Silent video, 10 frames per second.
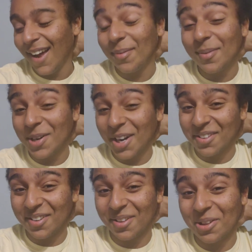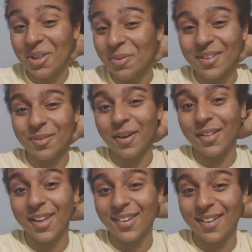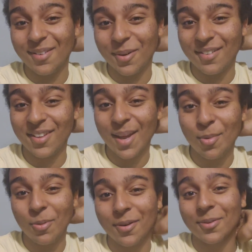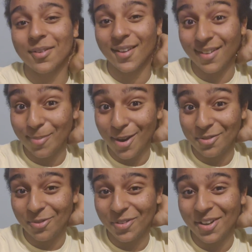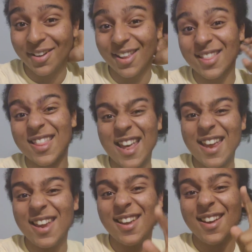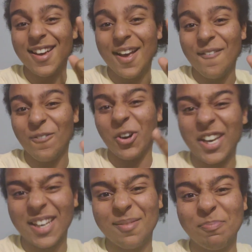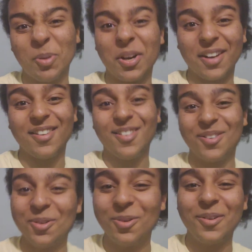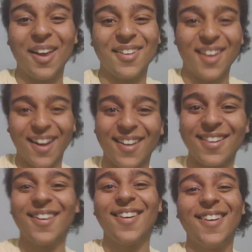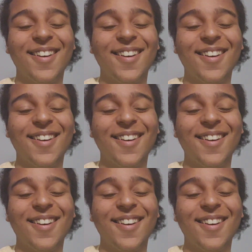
I'm gonna be honest with you. The only reason why I clicked in to watch the Game Awards was that Smash reveal, and they freaking put it soon as heck.